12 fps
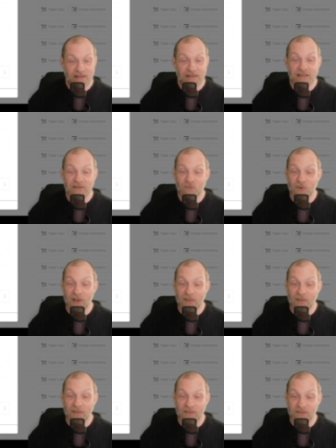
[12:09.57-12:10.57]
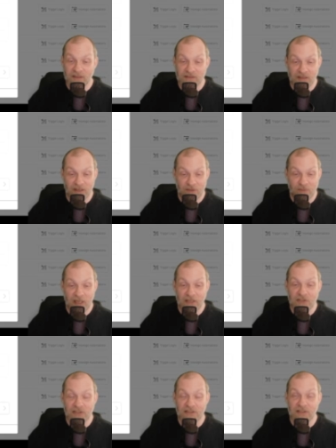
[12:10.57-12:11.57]
then run this
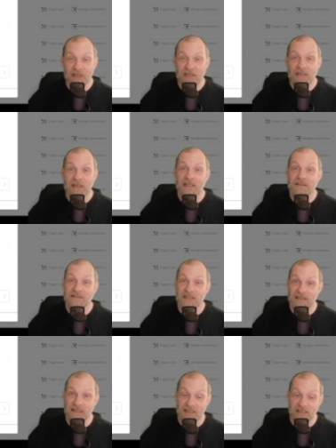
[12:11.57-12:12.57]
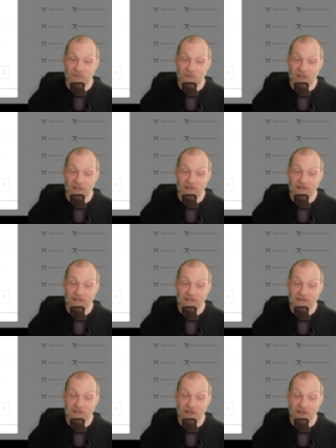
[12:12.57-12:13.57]
automation and send the email to the
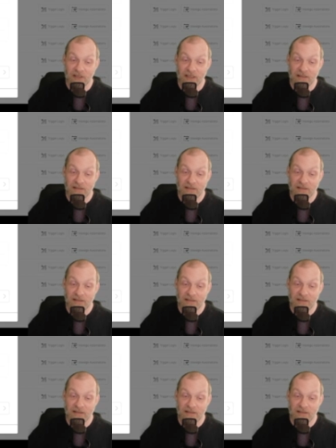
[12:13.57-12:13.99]
target.